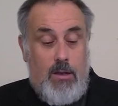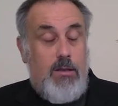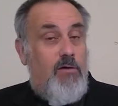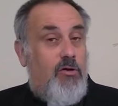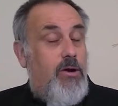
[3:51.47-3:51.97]

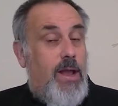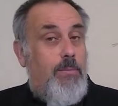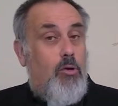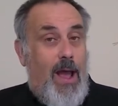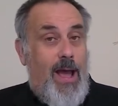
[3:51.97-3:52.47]
love our
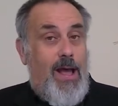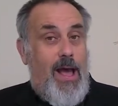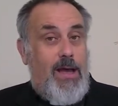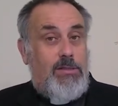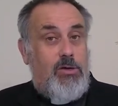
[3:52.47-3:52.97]
neighbor
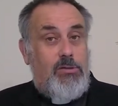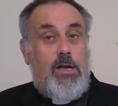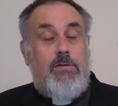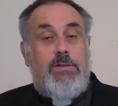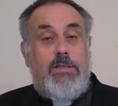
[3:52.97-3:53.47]
as
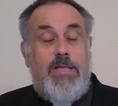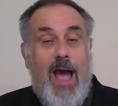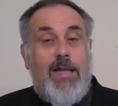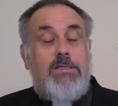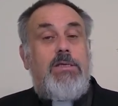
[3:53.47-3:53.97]
ourselves.
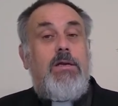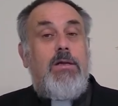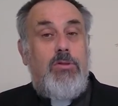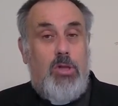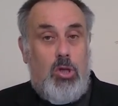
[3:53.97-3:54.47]
That's
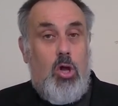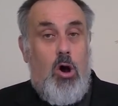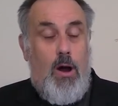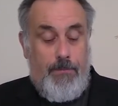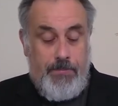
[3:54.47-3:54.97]
the
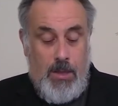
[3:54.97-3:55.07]
law.